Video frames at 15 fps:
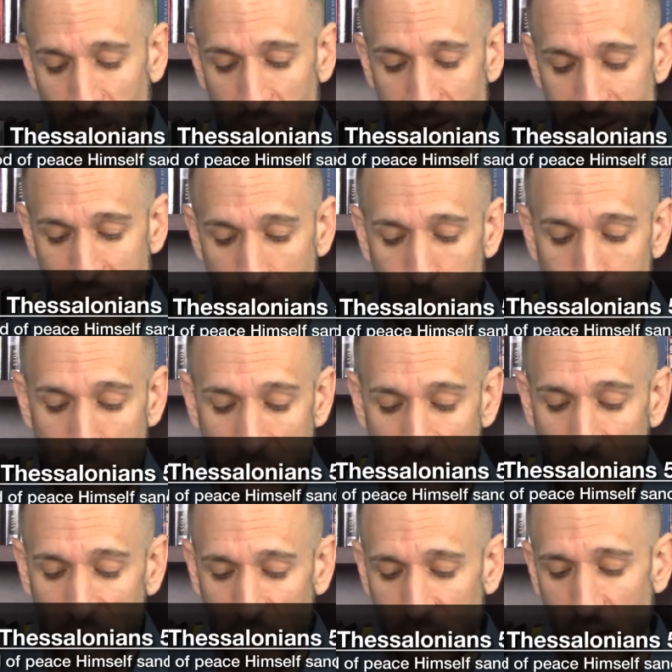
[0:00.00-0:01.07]
"Now may
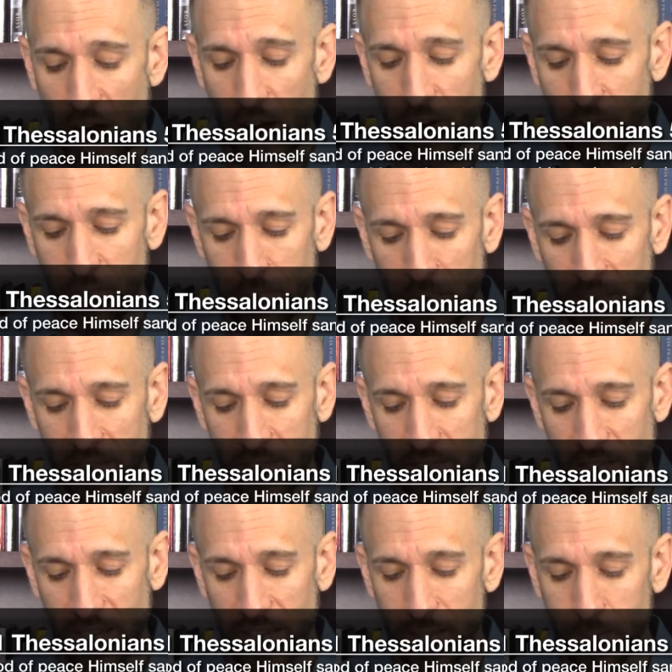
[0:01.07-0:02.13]
the God of peace
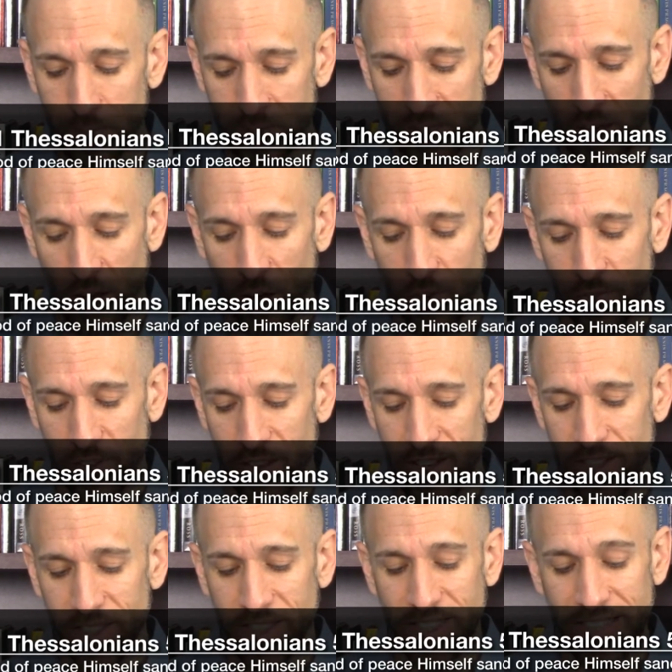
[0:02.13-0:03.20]
himself
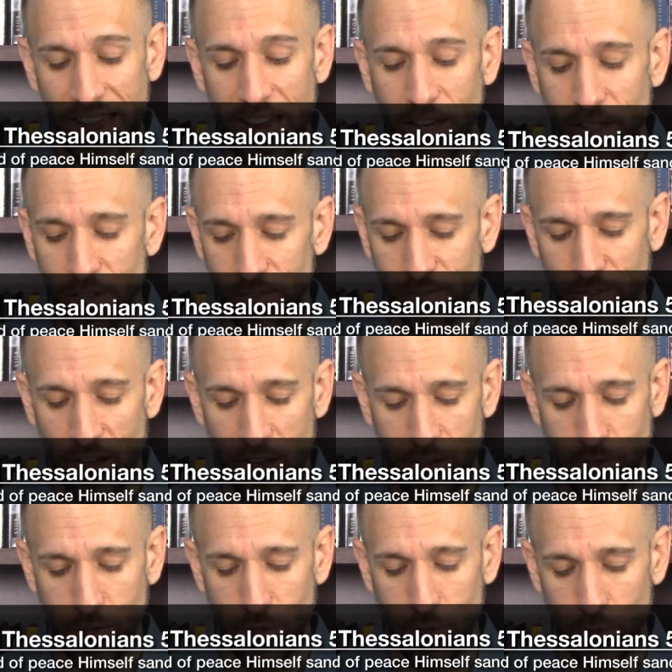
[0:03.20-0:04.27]
sanctify
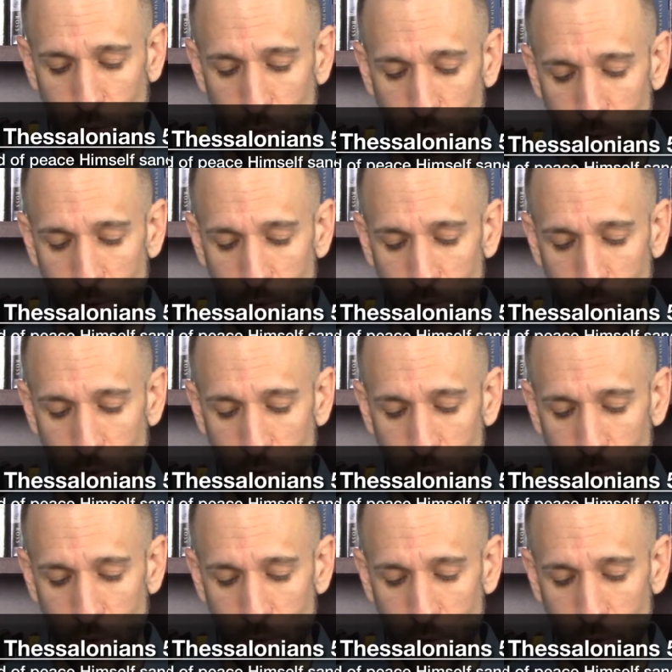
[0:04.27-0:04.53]
you